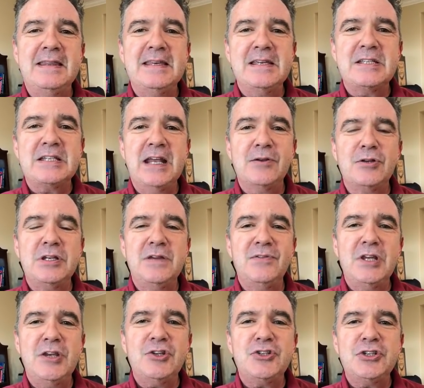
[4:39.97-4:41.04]
the standard
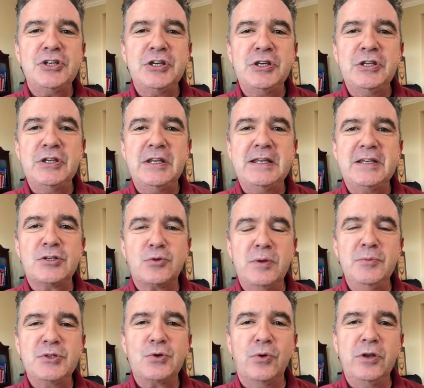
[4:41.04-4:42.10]
deviation
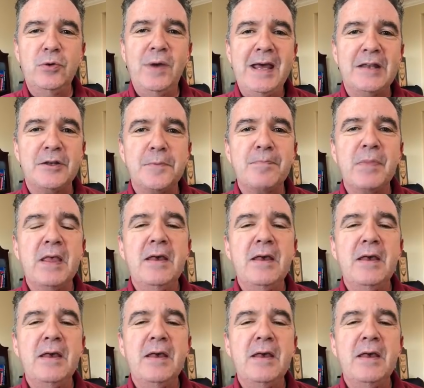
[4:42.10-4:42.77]
extreme is going to end?